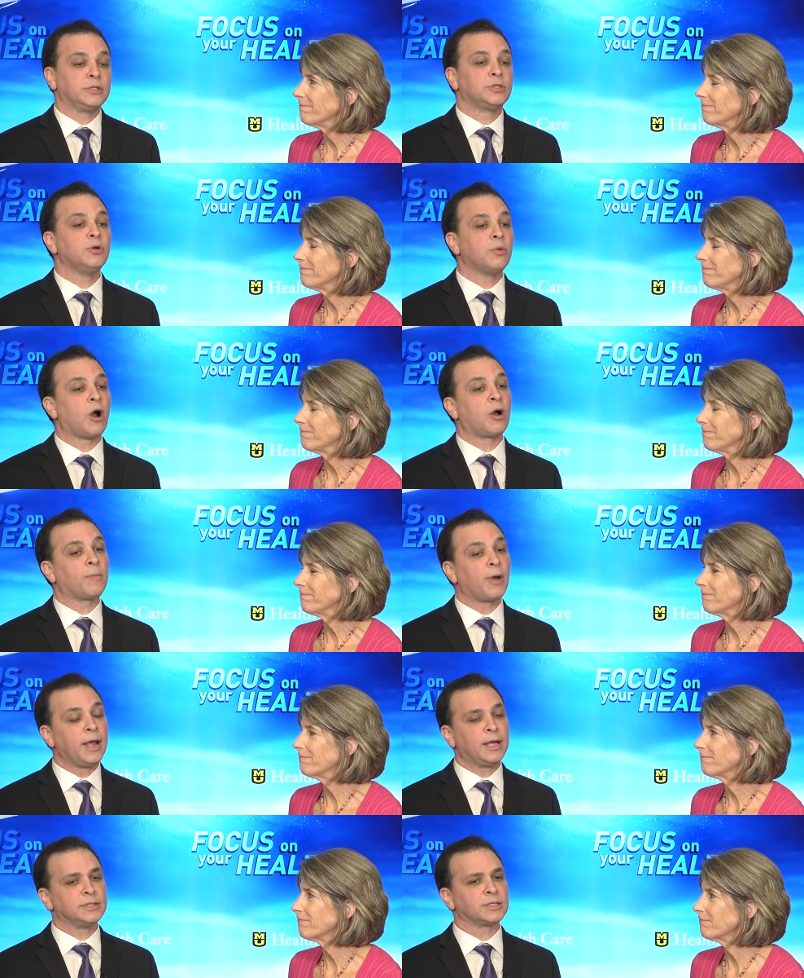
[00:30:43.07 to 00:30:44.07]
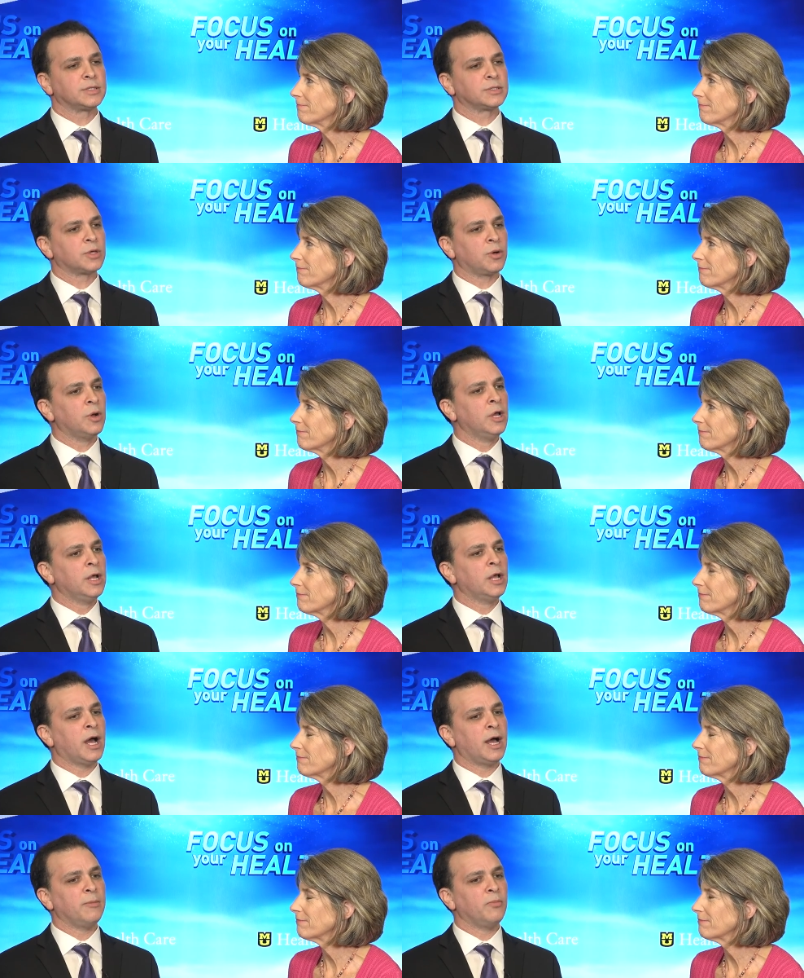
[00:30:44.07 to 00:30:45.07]
Speaker 1: to our brains. And so
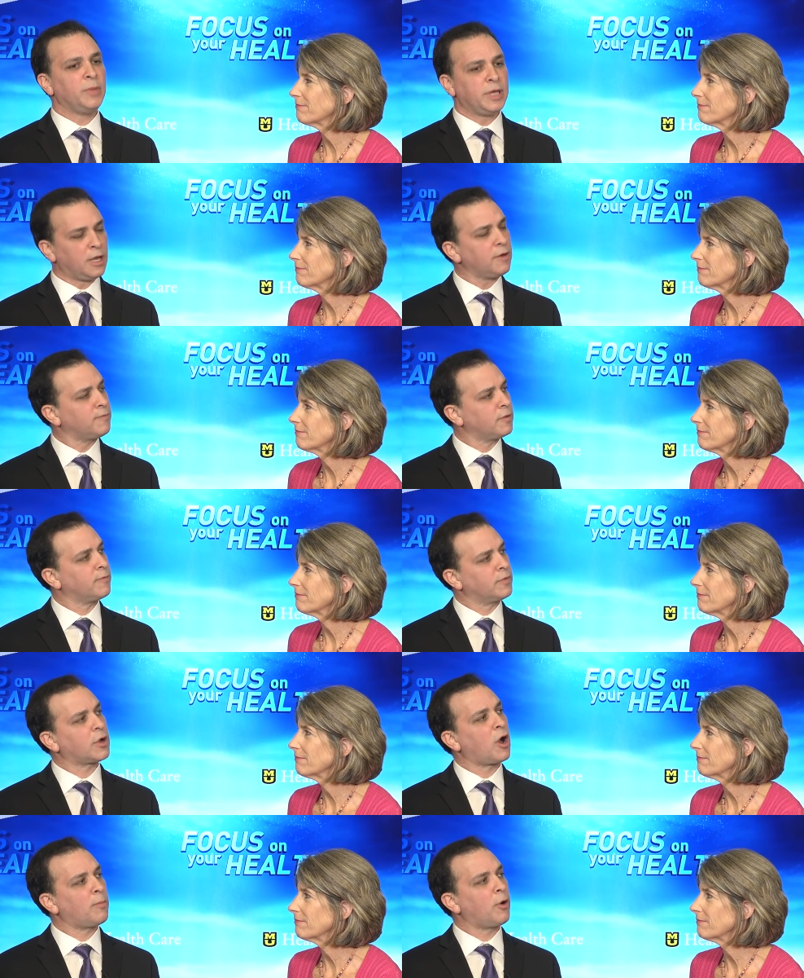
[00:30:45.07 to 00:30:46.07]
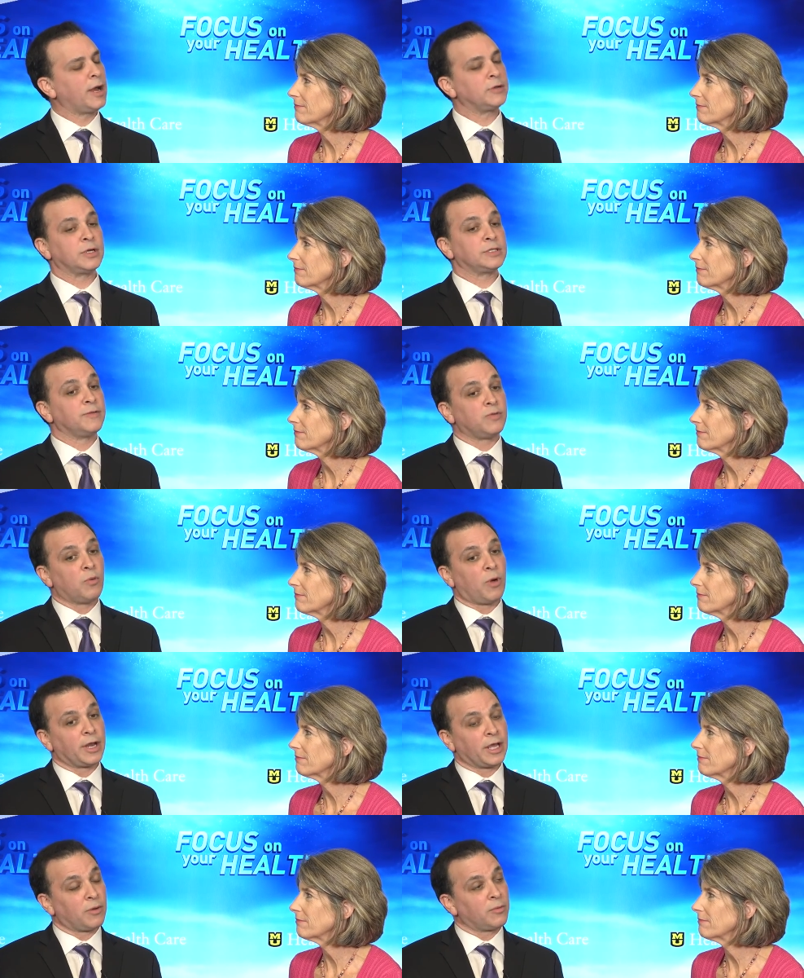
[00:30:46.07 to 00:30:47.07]
uh, be careful of the carbohydrates. If you want
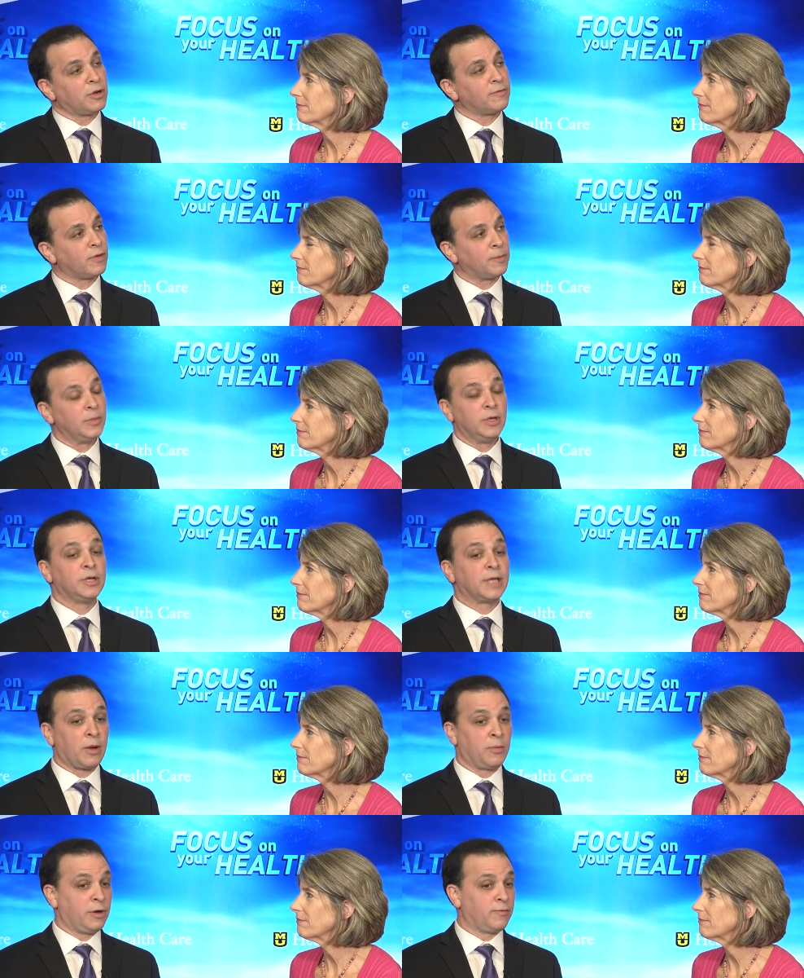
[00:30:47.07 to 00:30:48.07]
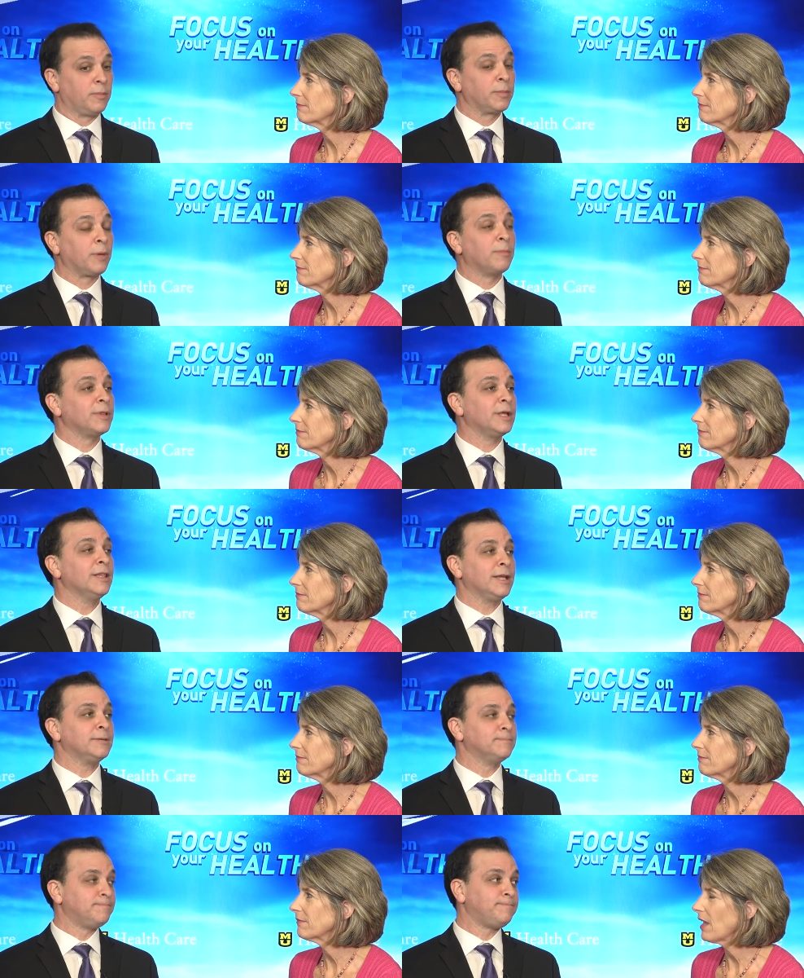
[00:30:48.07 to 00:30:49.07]
to get rid of them, get rid of them completely.
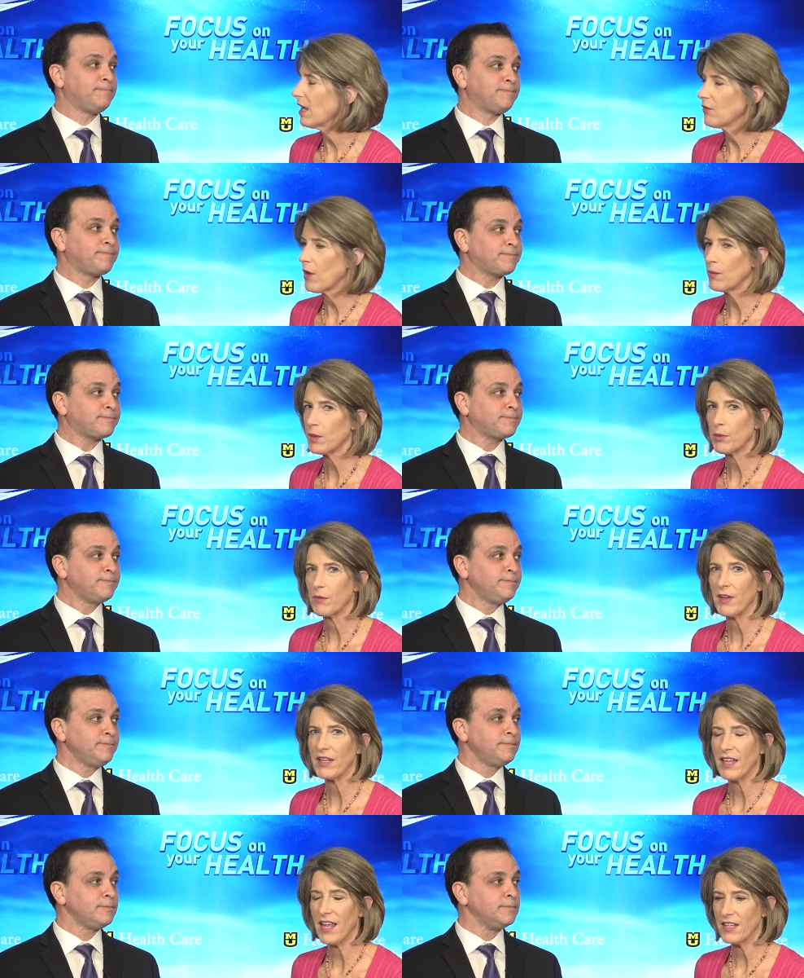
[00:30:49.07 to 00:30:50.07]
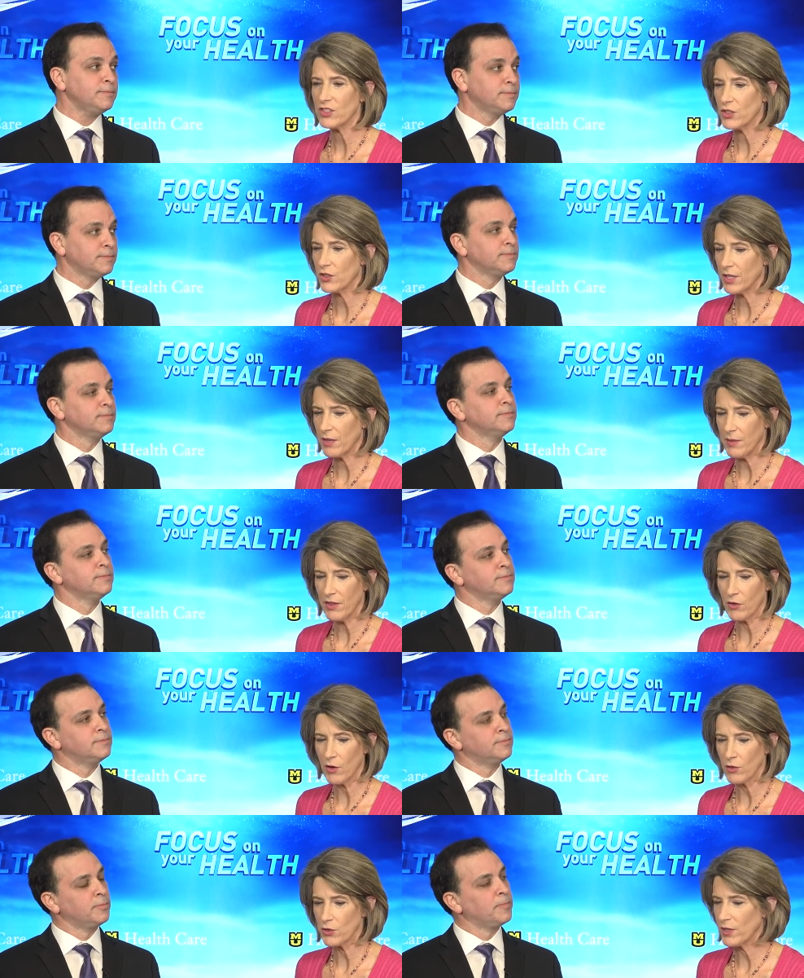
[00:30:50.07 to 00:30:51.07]
Speaker 2: And if I want to prevent cancer, give me the
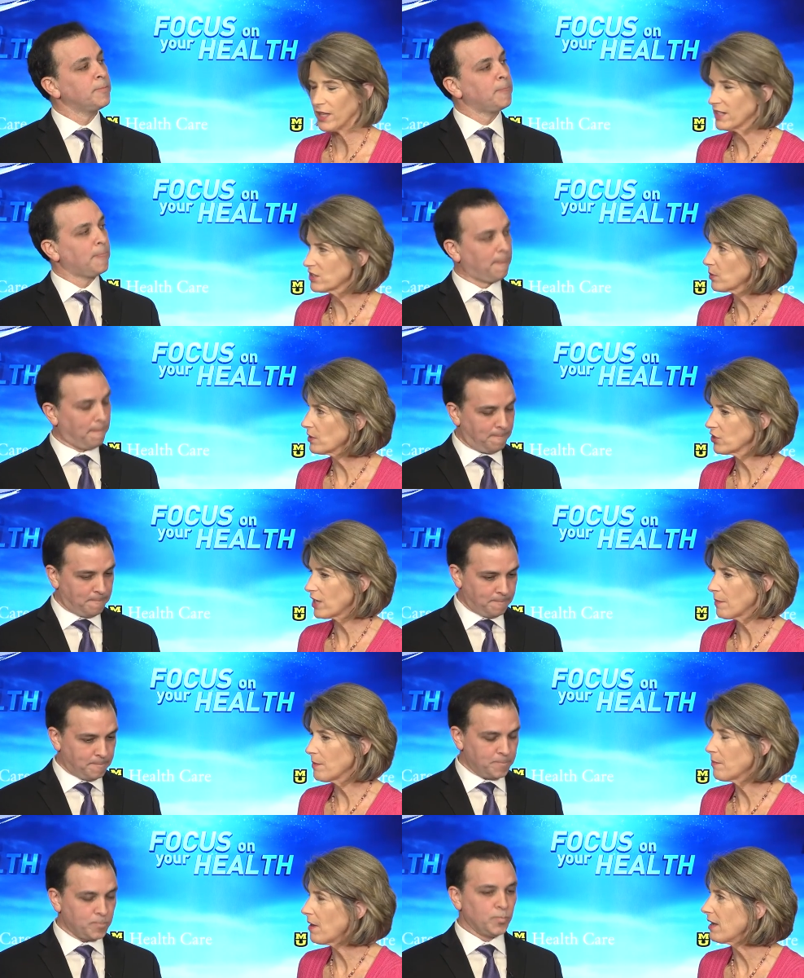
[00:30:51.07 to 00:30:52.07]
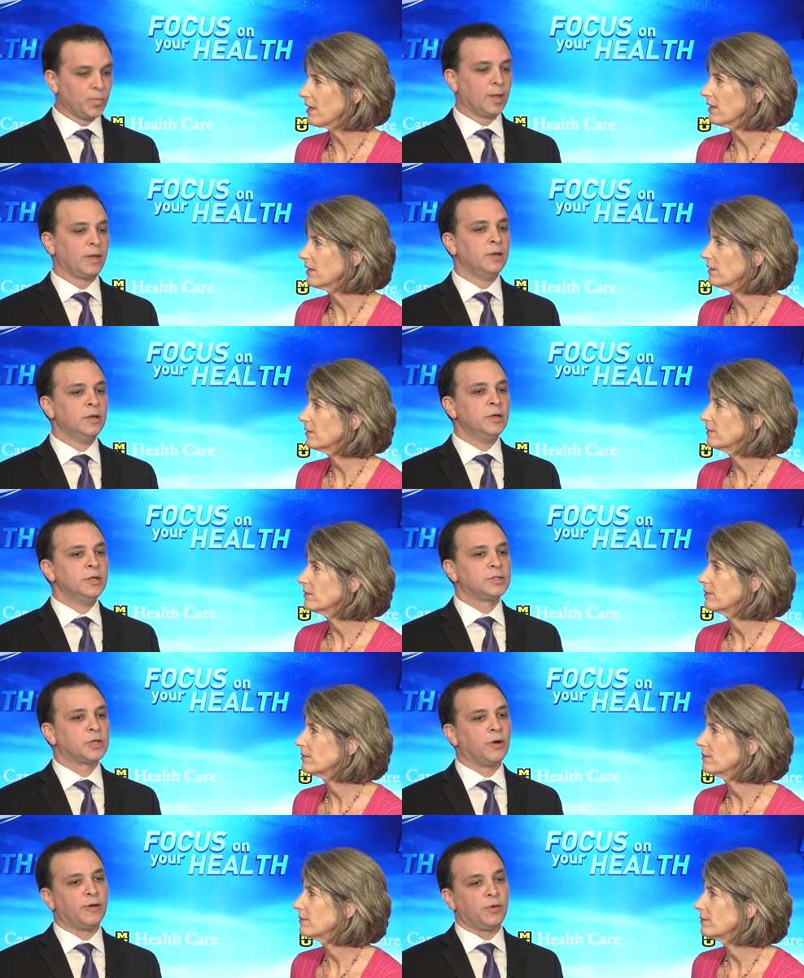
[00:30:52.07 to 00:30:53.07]
grocery list. What should mm-hmm. I be buying?
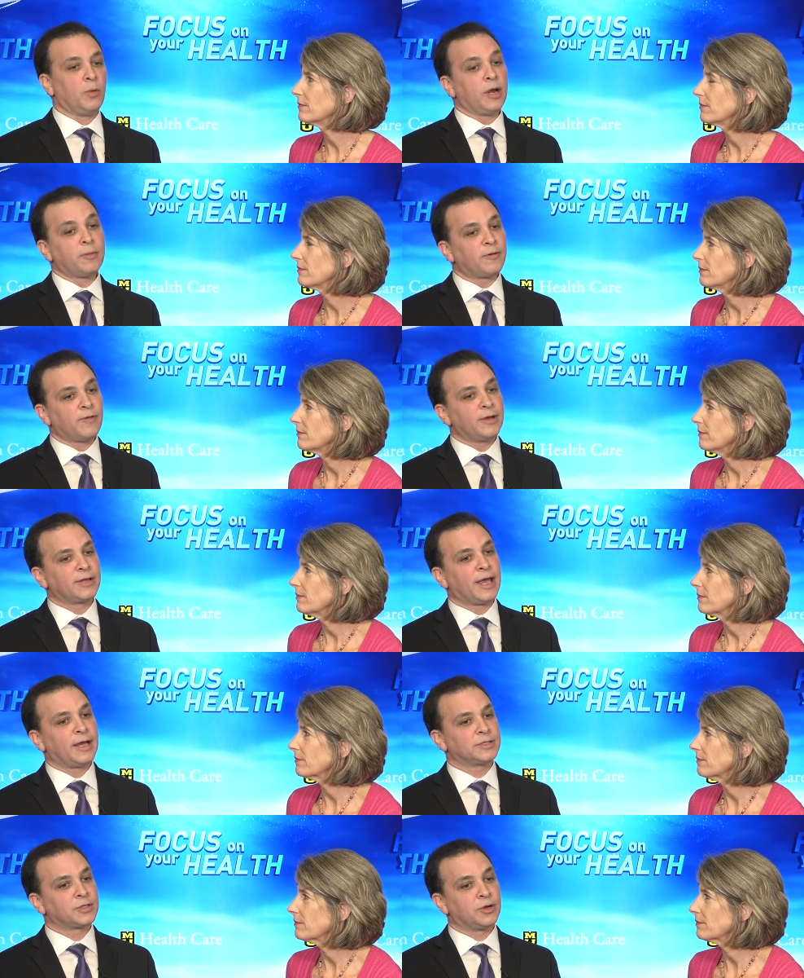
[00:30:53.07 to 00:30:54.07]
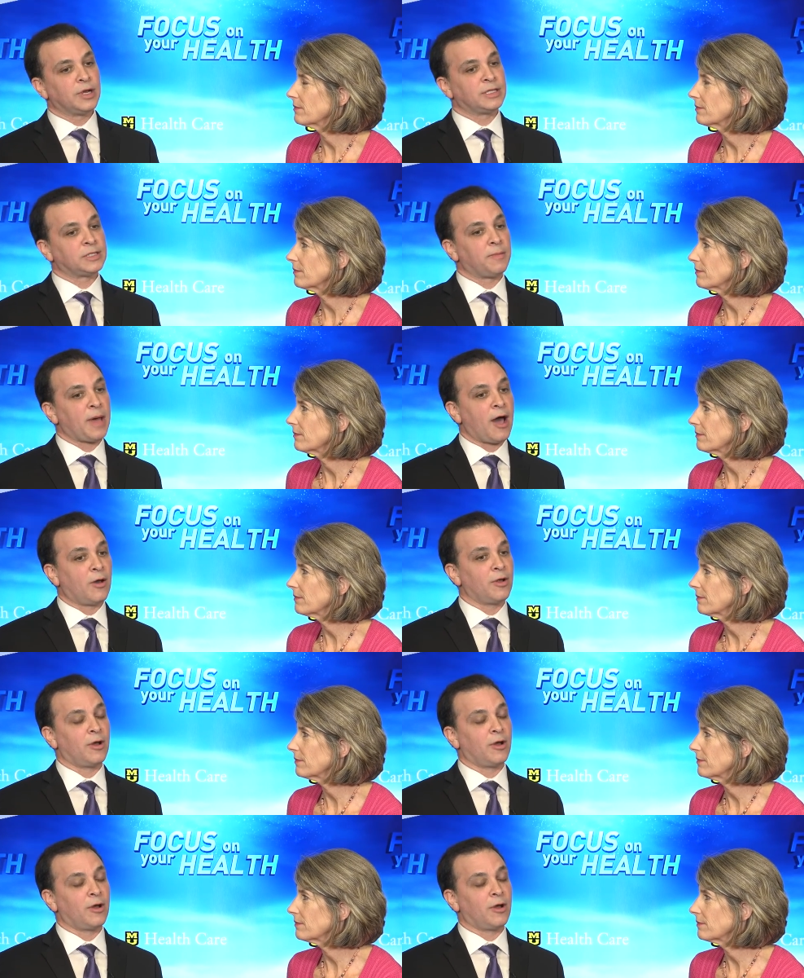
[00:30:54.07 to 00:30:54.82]
Speaker 1: So, if you want to prevent cancer, it's about,